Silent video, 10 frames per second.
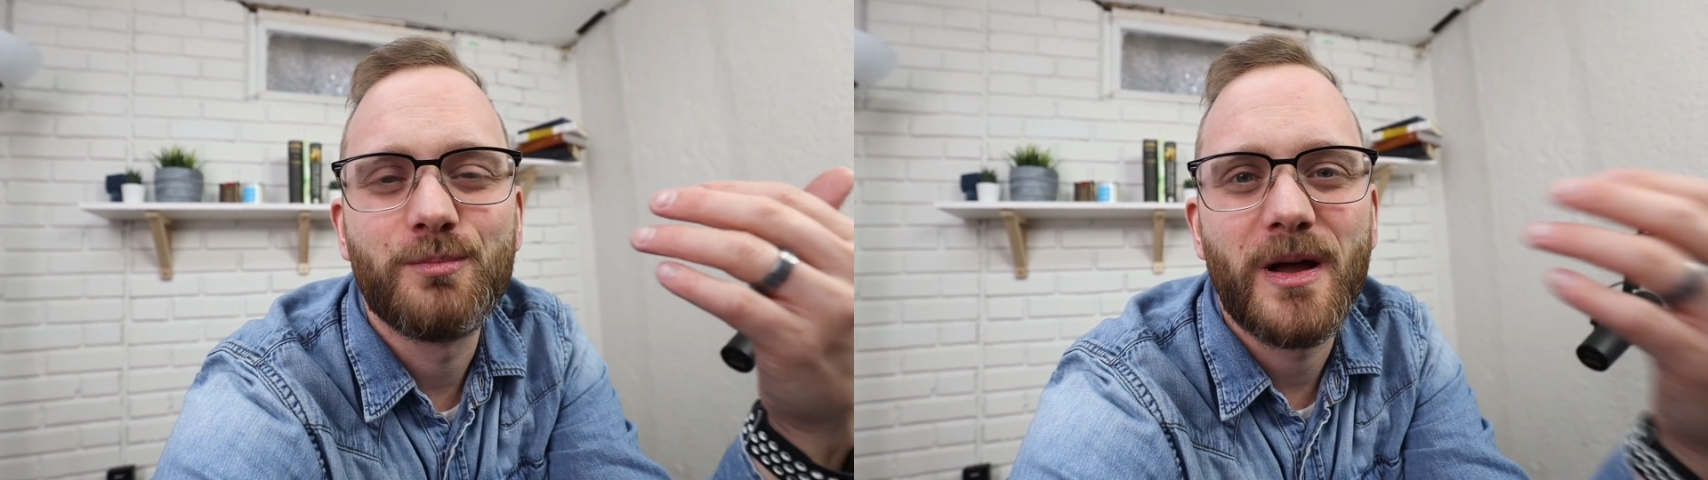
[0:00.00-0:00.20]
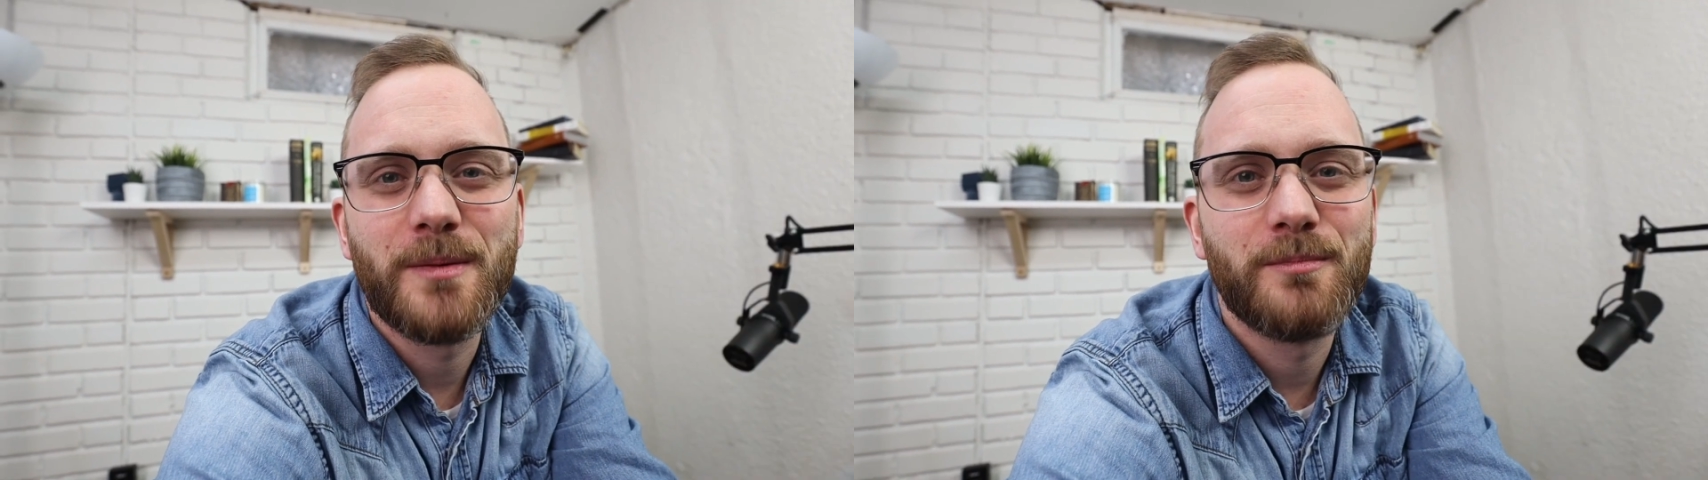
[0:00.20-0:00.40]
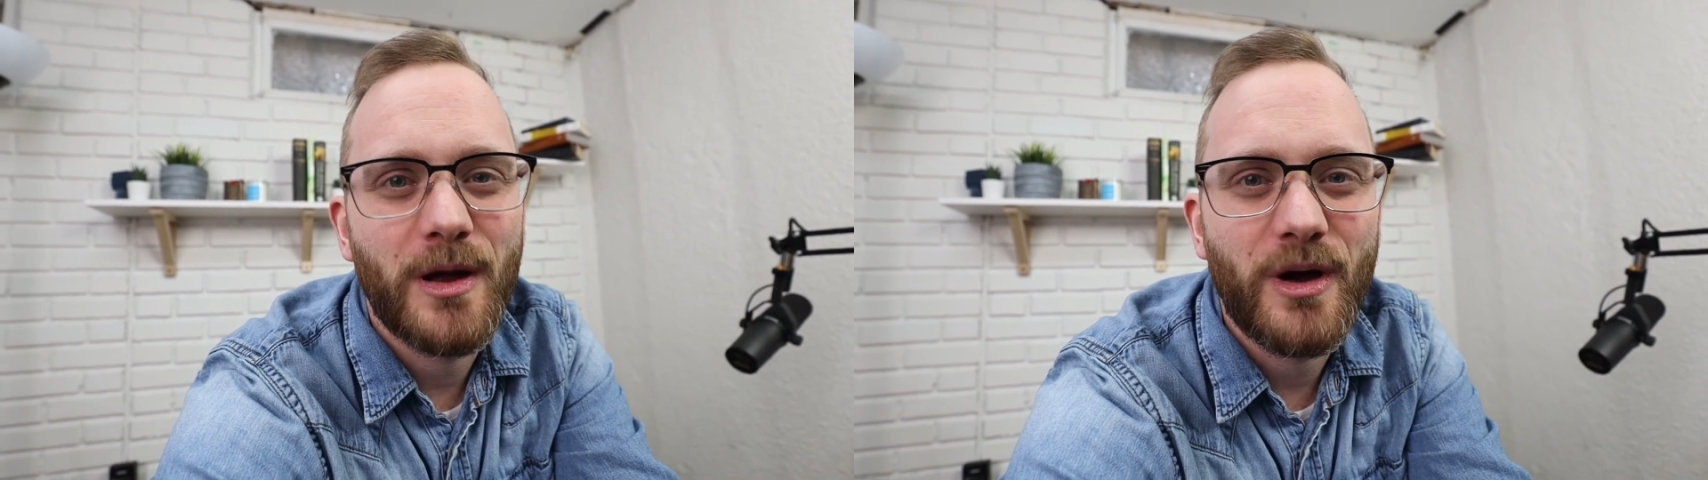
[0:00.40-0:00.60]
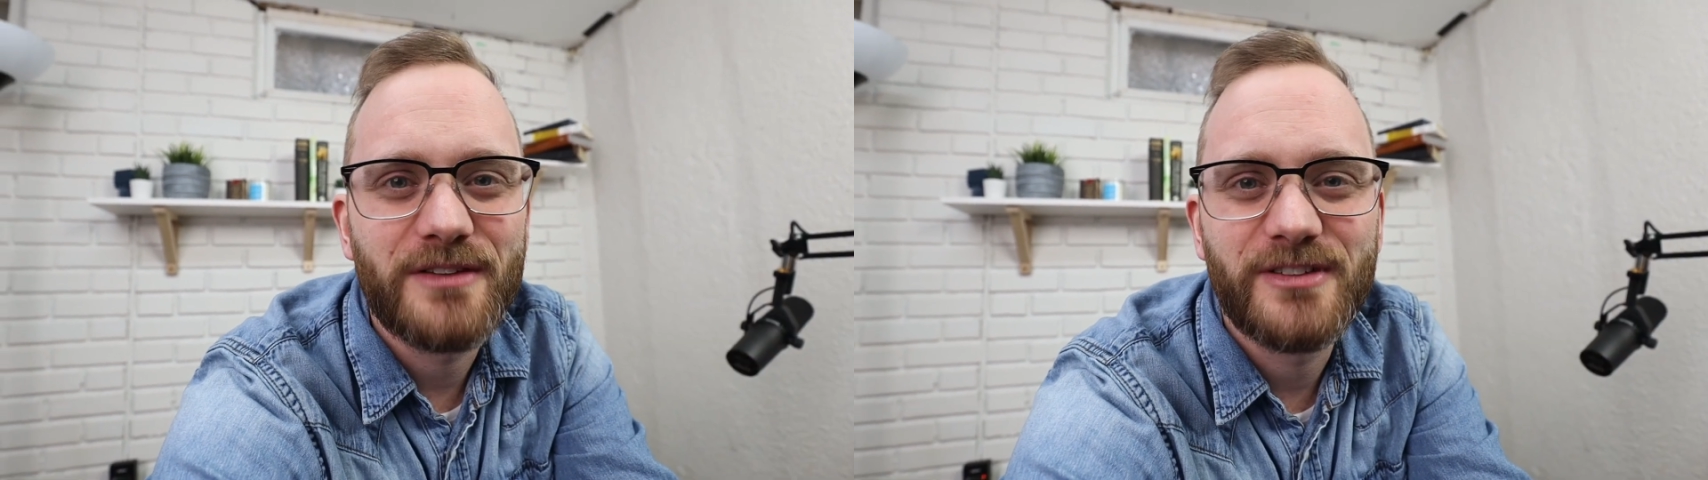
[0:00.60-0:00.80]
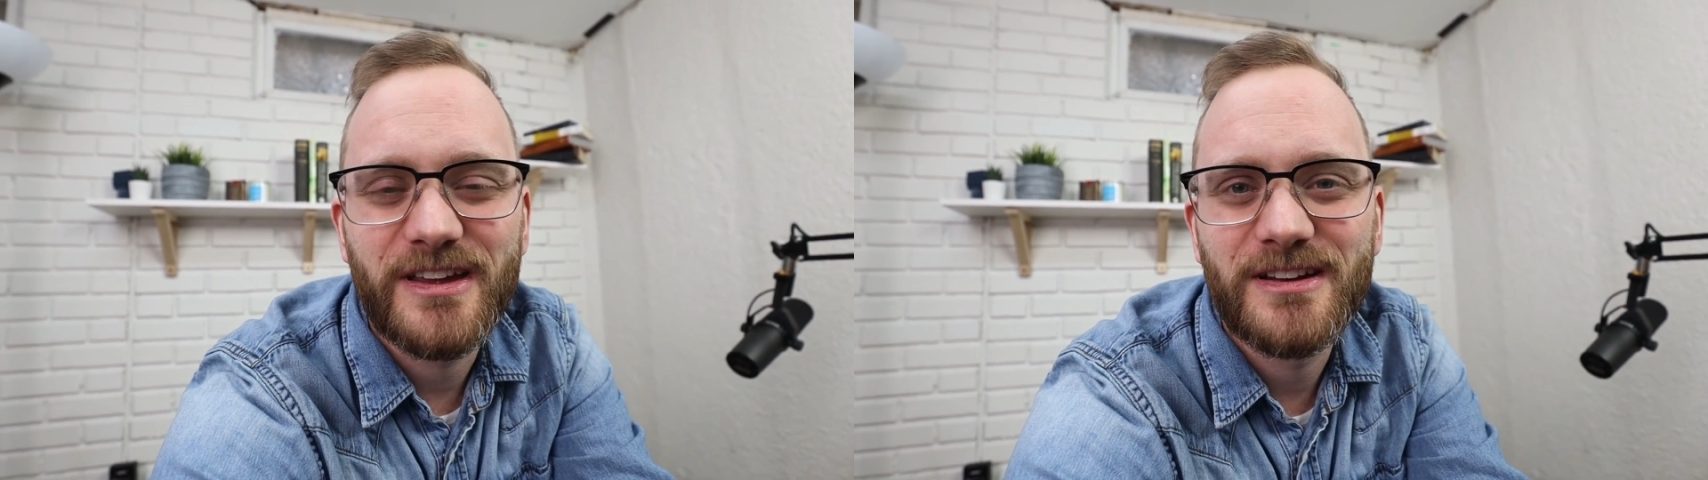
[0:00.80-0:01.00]
my
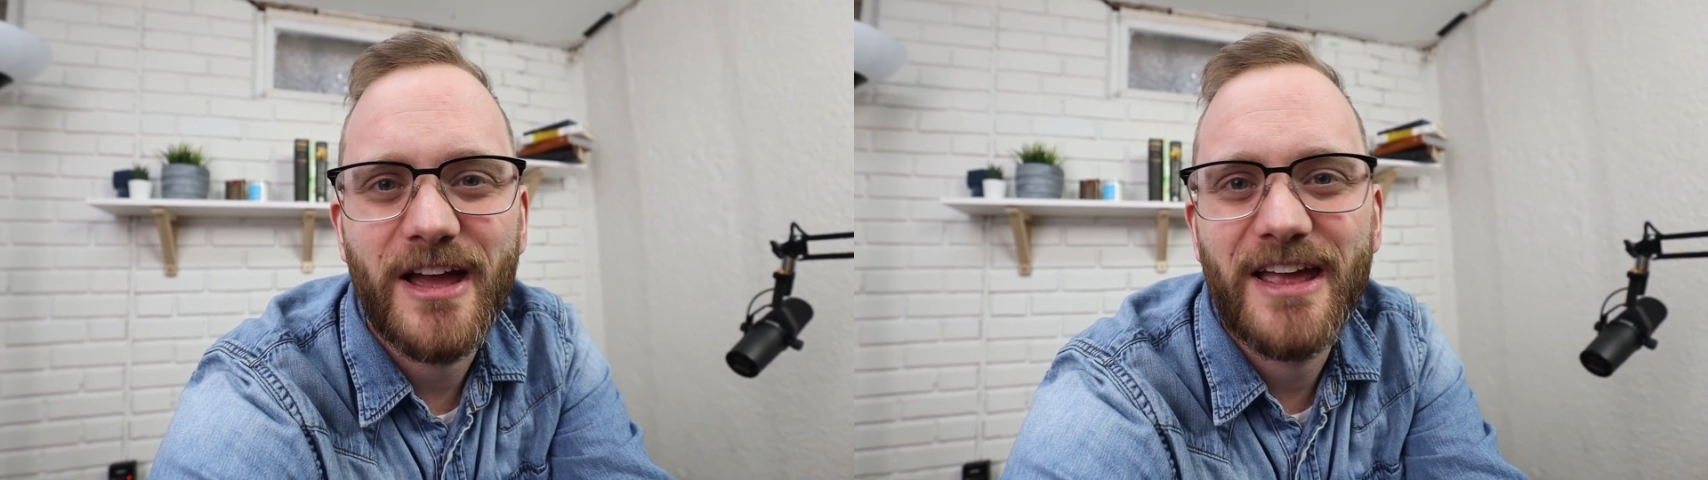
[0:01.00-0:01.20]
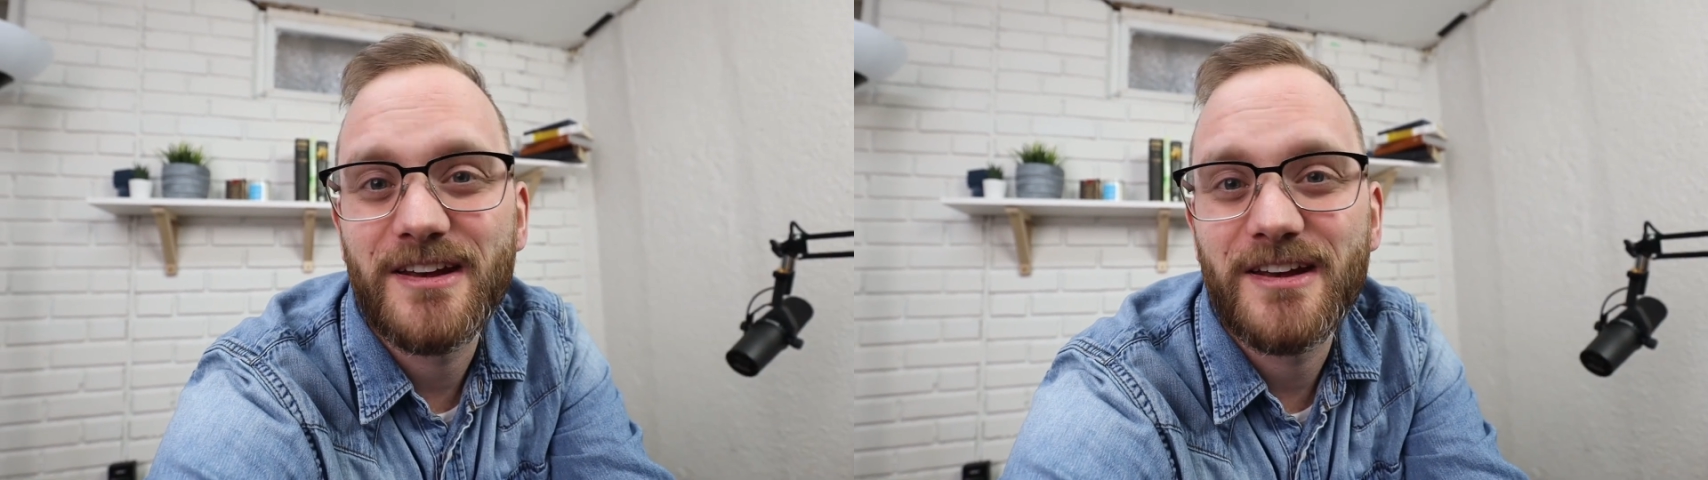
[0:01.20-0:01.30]
wife and kid and I